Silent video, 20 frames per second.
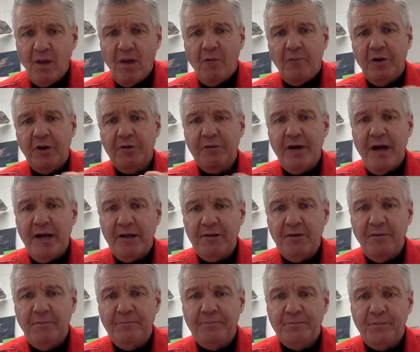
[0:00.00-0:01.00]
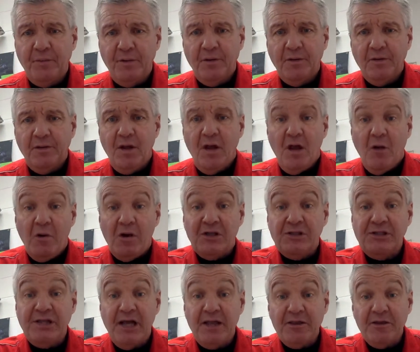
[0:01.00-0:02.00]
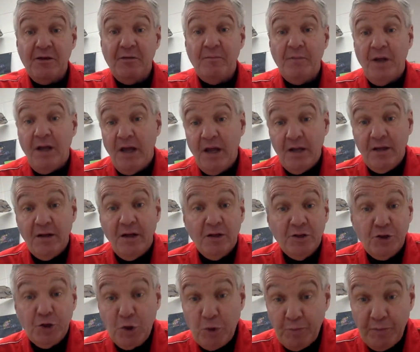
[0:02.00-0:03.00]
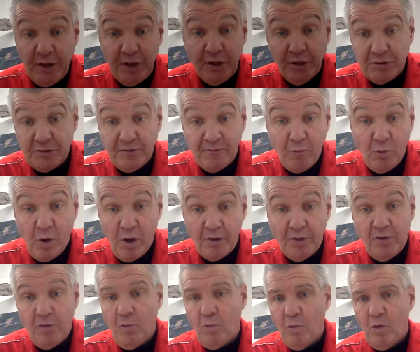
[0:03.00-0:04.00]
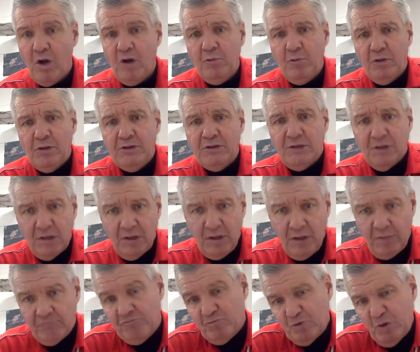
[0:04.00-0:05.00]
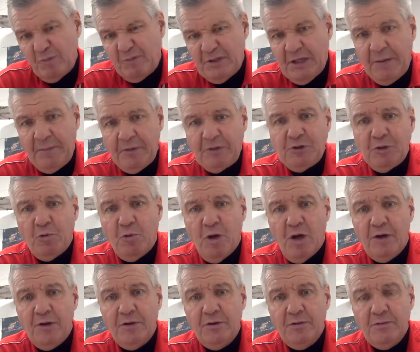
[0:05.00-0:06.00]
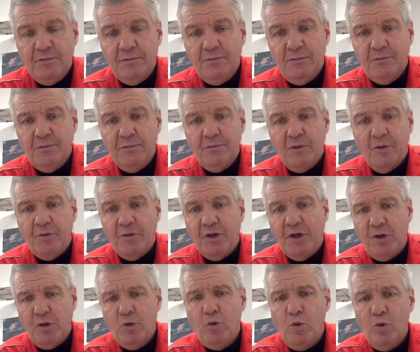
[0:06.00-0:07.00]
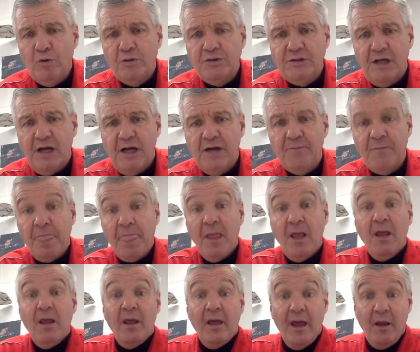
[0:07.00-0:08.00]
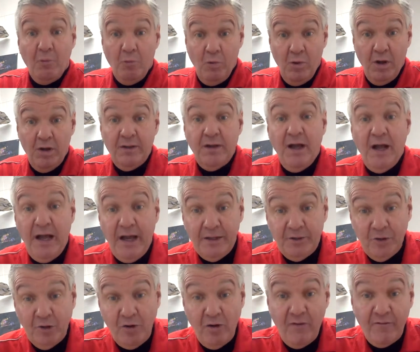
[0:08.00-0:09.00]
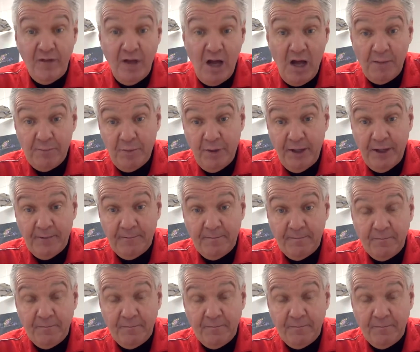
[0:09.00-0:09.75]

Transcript: We cracked them. We set them in two beakers of water. One was room temperature water on the cooler side, and one I took off the hot plate.